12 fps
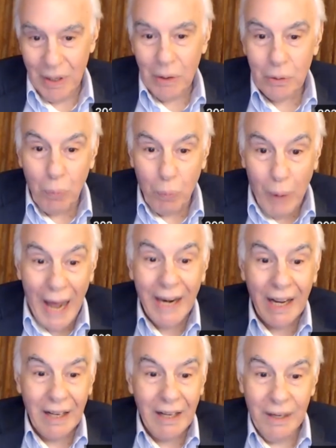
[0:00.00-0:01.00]
to
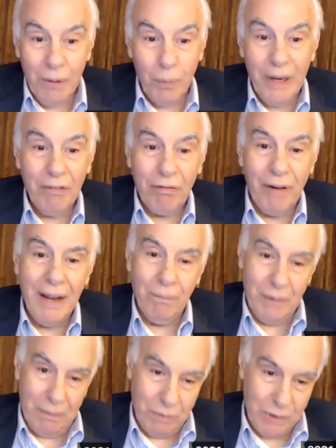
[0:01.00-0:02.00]
radically
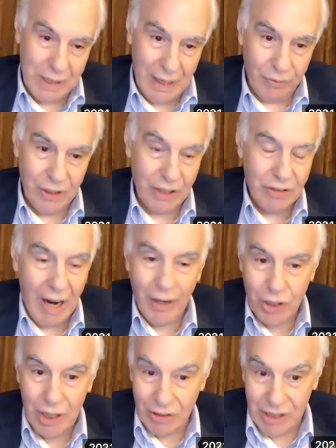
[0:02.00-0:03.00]
reframe themselves, it's
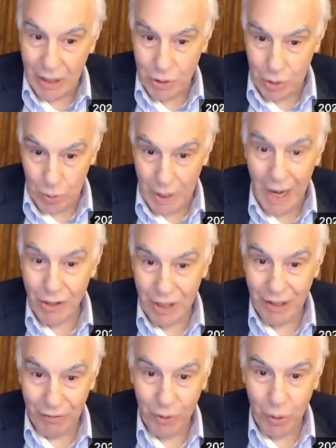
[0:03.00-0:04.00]
not just
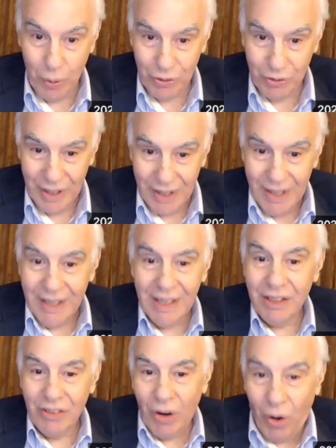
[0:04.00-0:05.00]
education, of course,
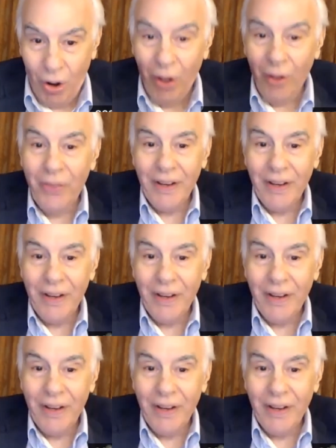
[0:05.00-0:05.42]
it's all the,